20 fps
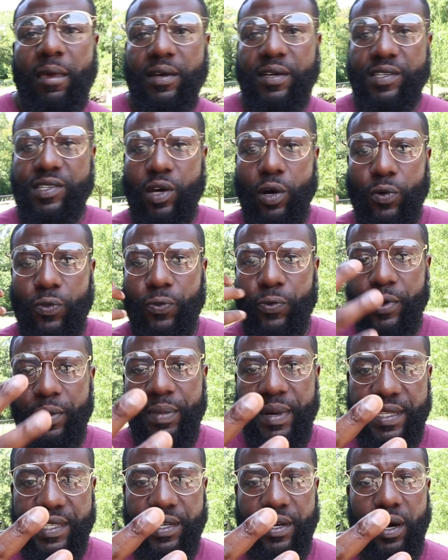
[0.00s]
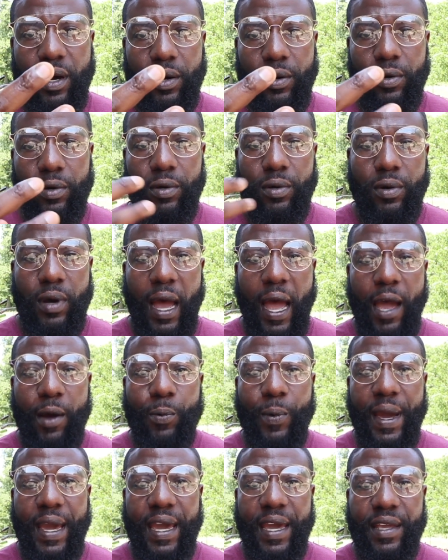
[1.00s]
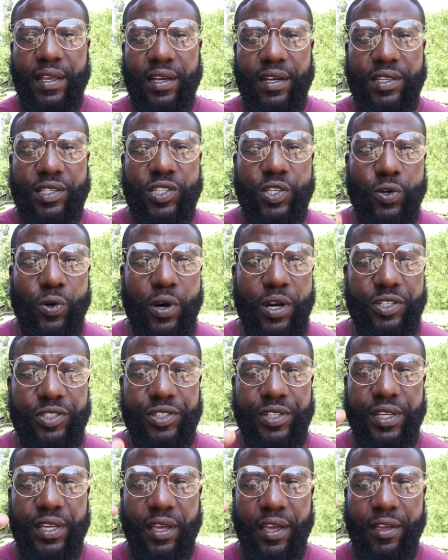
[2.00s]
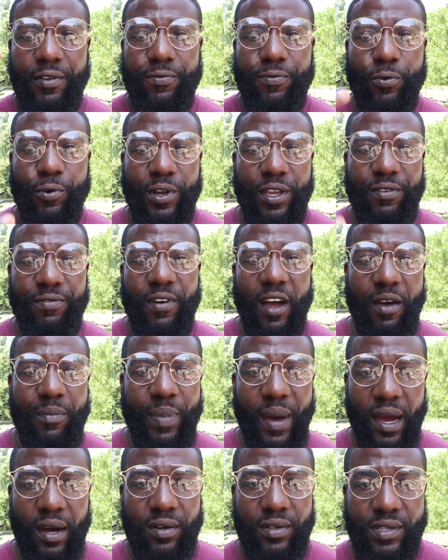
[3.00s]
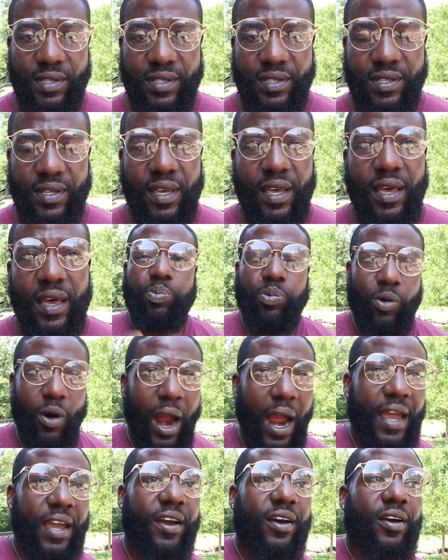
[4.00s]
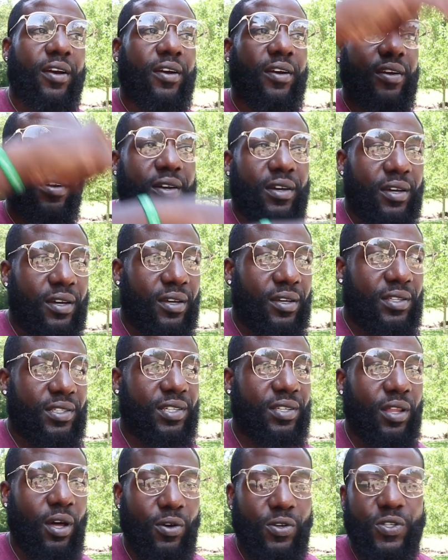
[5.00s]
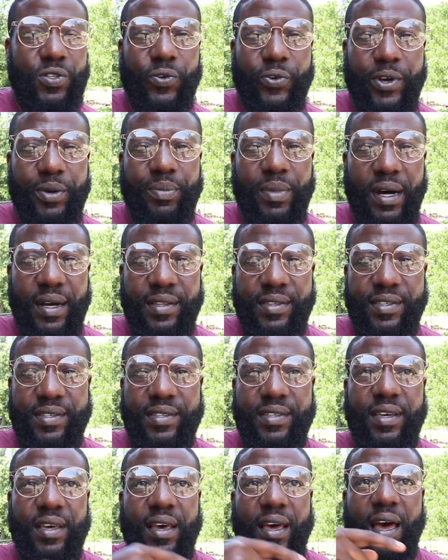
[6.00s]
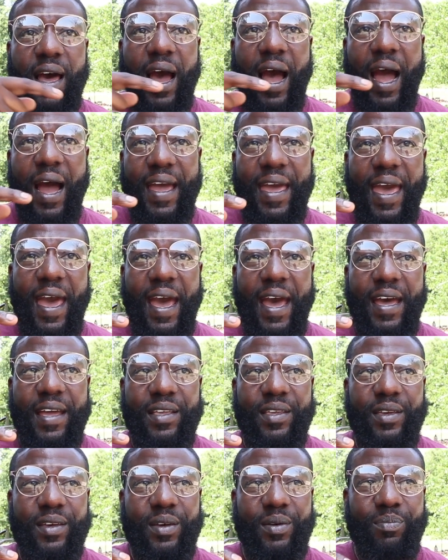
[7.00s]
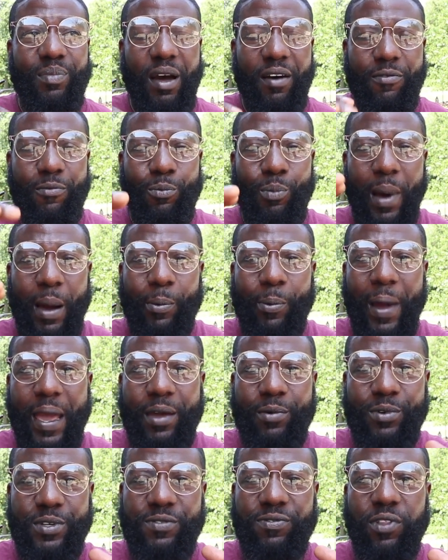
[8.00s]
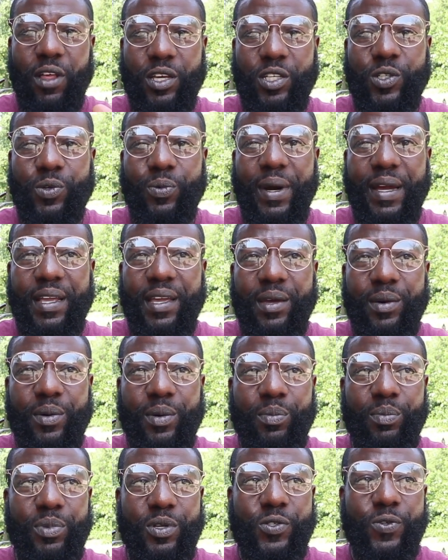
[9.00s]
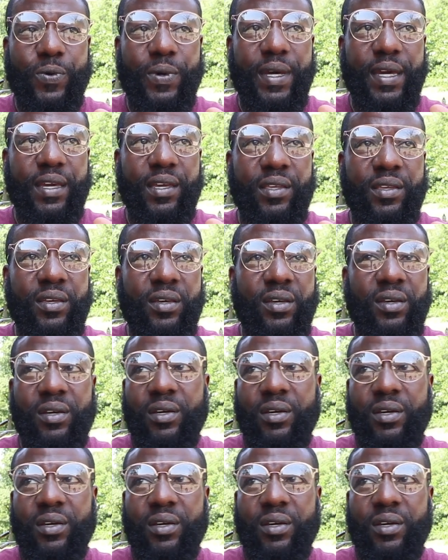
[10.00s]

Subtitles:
So 3 months ago, I weighed 245 pounds. Prior to those 3 months, I had my weight was fluctuating between,